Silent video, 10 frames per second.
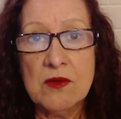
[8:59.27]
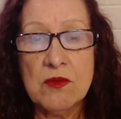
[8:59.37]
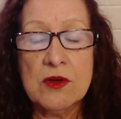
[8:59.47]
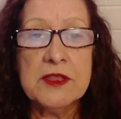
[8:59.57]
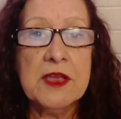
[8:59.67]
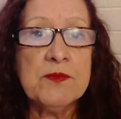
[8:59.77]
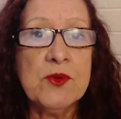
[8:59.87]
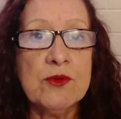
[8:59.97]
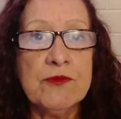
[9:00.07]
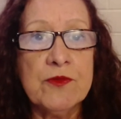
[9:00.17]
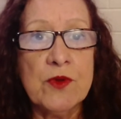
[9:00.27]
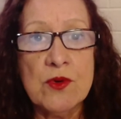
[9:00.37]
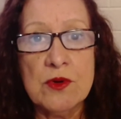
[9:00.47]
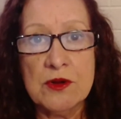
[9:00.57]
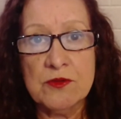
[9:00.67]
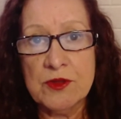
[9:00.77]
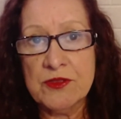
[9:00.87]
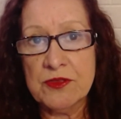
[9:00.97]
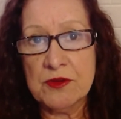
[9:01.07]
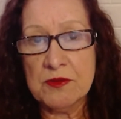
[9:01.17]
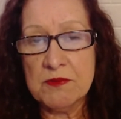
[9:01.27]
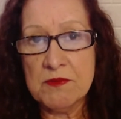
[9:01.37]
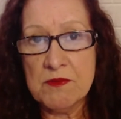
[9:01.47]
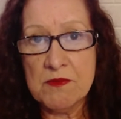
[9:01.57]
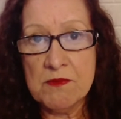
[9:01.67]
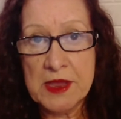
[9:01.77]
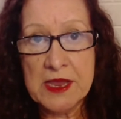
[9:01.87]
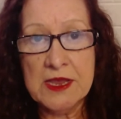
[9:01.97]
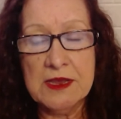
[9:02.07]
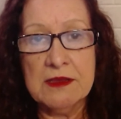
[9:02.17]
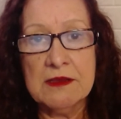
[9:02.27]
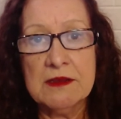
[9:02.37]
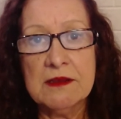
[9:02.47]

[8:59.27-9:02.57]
what that brought forward with me